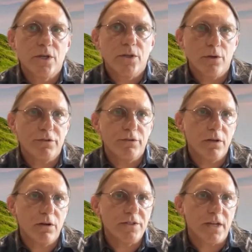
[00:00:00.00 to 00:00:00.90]
those who
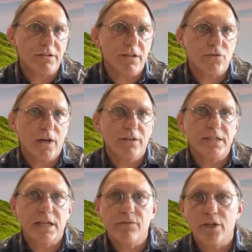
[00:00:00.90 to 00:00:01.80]
can't access trails
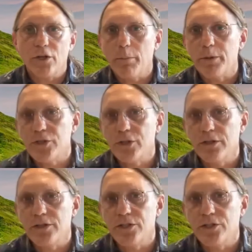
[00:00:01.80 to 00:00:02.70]
are given an
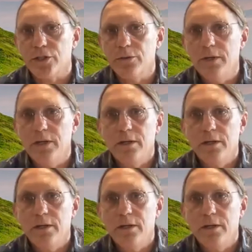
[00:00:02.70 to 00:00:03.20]
opportunity to,